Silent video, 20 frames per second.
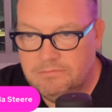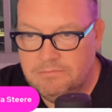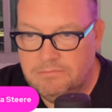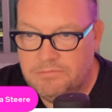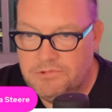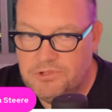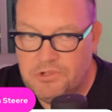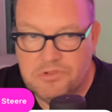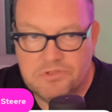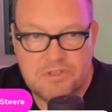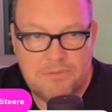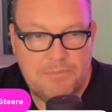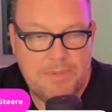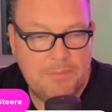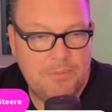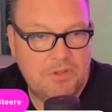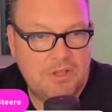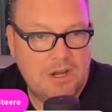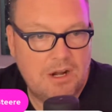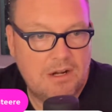sure, some
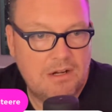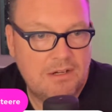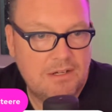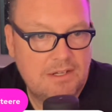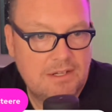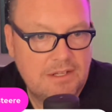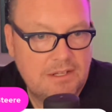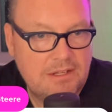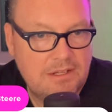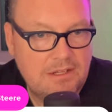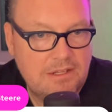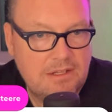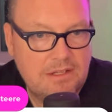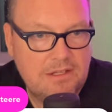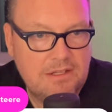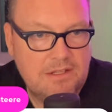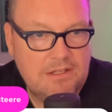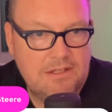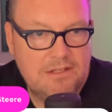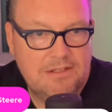people are.
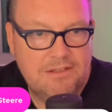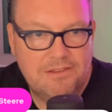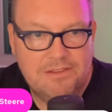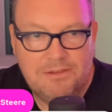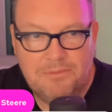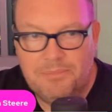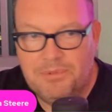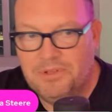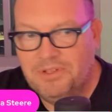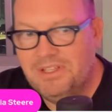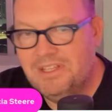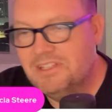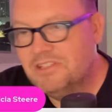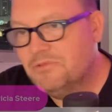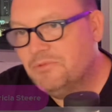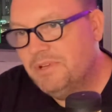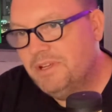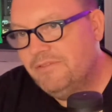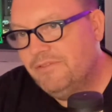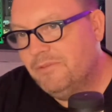The building is
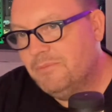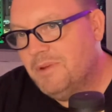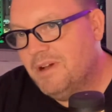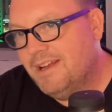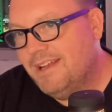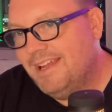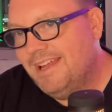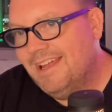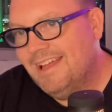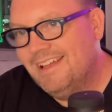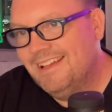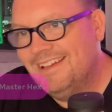green for money.